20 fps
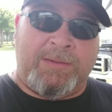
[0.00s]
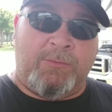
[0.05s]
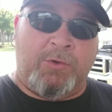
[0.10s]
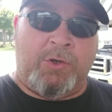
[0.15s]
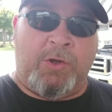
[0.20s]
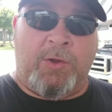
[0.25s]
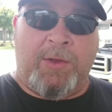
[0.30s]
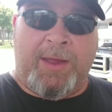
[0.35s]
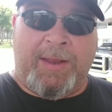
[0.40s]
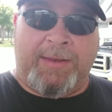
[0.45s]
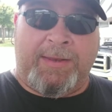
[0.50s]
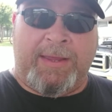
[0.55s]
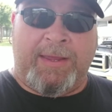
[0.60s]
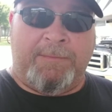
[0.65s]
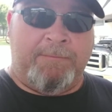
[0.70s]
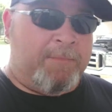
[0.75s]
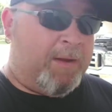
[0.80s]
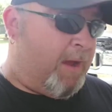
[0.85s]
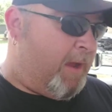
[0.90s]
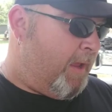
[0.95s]
I'm going to go ahead and
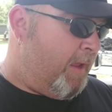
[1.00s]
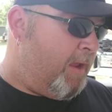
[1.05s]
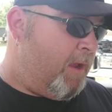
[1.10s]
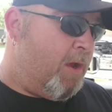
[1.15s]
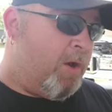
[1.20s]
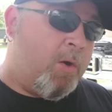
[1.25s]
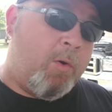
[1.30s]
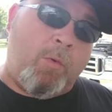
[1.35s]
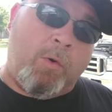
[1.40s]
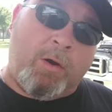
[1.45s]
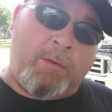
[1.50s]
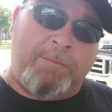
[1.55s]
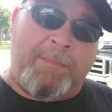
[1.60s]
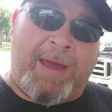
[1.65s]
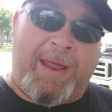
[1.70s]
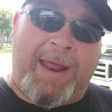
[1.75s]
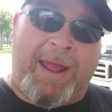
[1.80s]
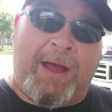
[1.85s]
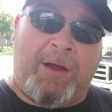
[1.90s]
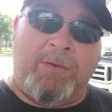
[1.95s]
get my work
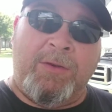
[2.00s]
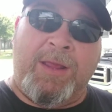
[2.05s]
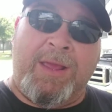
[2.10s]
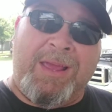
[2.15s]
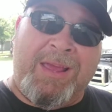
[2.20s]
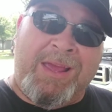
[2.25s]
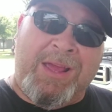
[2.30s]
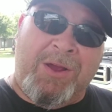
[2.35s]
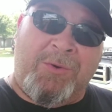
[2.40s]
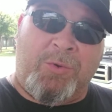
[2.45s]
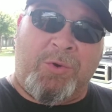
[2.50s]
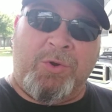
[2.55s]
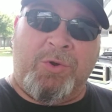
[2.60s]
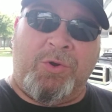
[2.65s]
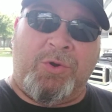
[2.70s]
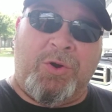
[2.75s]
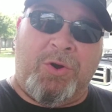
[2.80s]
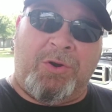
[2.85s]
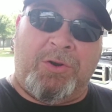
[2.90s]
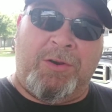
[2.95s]
mat out. We're going
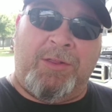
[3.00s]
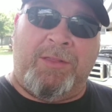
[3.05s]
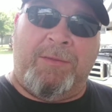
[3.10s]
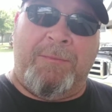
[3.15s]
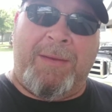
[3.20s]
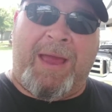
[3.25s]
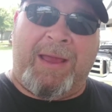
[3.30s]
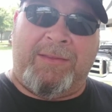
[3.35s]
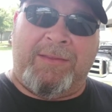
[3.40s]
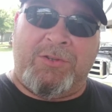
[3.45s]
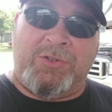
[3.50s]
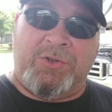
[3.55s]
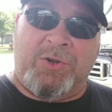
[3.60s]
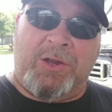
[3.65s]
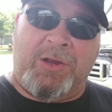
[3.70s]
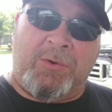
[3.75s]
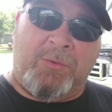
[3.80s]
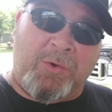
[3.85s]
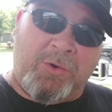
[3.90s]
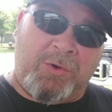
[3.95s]
to crawl underneath the back of the
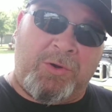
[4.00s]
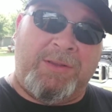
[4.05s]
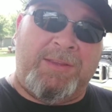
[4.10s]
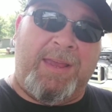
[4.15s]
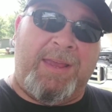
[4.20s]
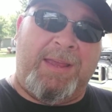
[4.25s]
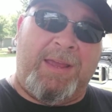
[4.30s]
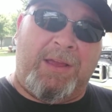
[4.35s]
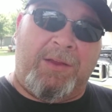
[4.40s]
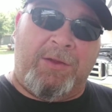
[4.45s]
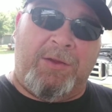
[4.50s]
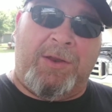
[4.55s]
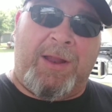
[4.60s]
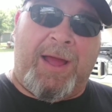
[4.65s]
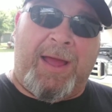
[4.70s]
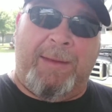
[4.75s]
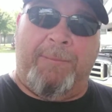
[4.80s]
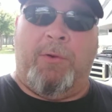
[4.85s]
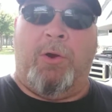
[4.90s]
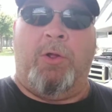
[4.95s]
truck and we're going to take a good
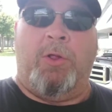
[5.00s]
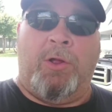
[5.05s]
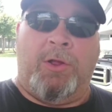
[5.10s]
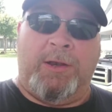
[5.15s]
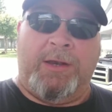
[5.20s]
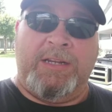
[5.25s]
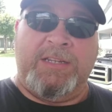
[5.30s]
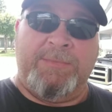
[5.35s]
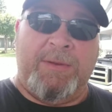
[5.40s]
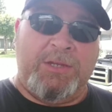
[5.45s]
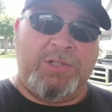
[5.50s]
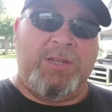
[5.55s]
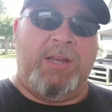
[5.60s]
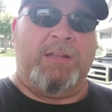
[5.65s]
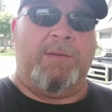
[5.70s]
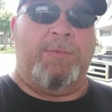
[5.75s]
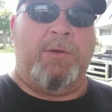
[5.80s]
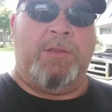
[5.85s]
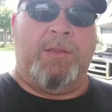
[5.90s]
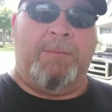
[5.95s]
eyeball on it, especially
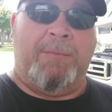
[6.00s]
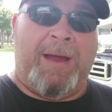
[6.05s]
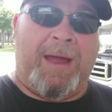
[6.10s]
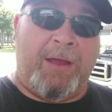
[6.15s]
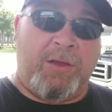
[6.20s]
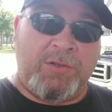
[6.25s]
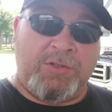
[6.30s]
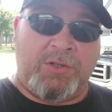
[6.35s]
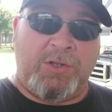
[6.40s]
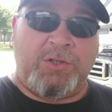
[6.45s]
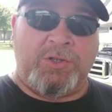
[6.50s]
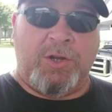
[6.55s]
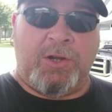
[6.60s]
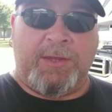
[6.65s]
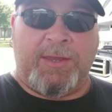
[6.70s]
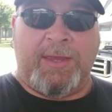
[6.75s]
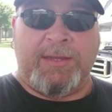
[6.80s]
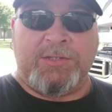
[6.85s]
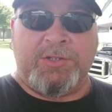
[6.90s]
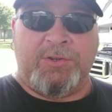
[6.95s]
after putting the miles on the
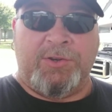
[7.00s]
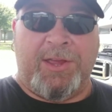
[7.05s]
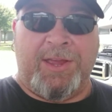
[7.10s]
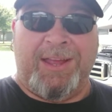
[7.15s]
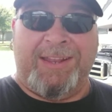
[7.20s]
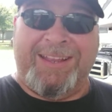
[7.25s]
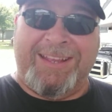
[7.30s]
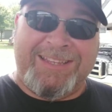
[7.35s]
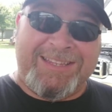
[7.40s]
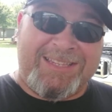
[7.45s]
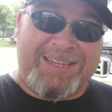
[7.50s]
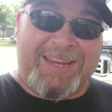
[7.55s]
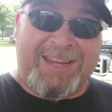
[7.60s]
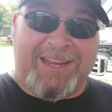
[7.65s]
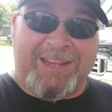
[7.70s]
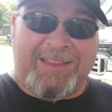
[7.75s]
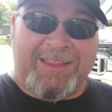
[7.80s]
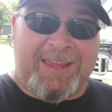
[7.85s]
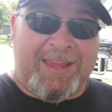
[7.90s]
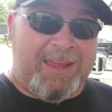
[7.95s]
truck yesterday. I didn't see
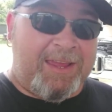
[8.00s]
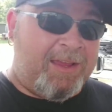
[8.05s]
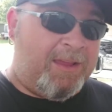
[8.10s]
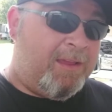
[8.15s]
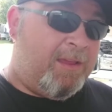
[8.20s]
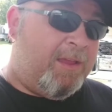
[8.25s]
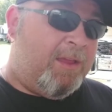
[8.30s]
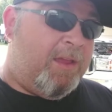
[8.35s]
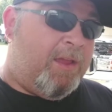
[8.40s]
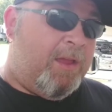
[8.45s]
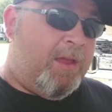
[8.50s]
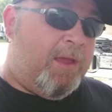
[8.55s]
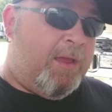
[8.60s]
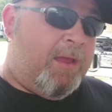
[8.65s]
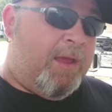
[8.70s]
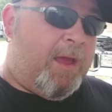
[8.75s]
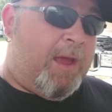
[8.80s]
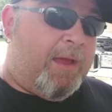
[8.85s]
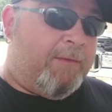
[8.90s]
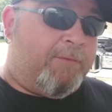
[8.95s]
anything
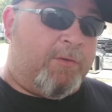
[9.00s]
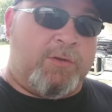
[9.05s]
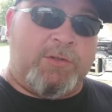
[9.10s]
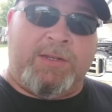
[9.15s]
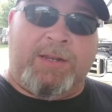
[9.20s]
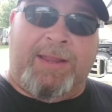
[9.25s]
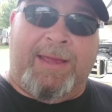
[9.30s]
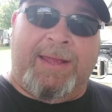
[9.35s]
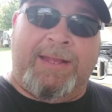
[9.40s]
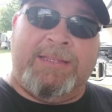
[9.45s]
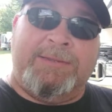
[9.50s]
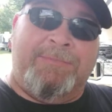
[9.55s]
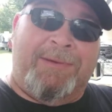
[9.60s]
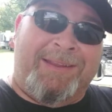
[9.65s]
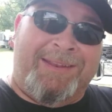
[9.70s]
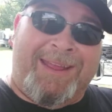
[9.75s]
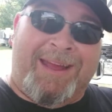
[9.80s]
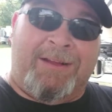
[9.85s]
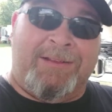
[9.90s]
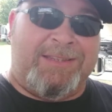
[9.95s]
at first glance,
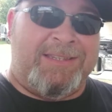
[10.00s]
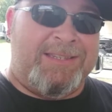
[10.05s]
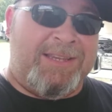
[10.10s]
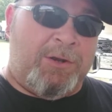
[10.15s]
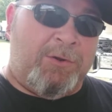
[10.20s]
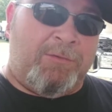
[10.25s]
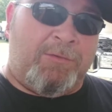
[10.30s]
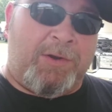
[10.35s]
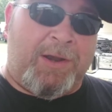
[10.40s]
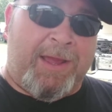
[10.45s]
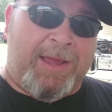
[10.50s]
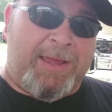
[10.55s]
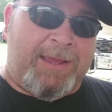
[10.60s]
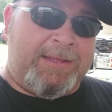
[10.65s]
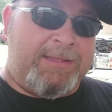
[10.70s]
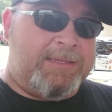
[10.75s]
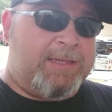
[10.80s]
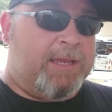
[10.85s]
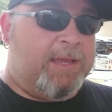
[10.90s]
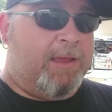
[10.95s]
but now it's set
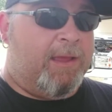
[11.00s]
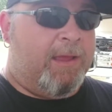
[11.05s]
overnight.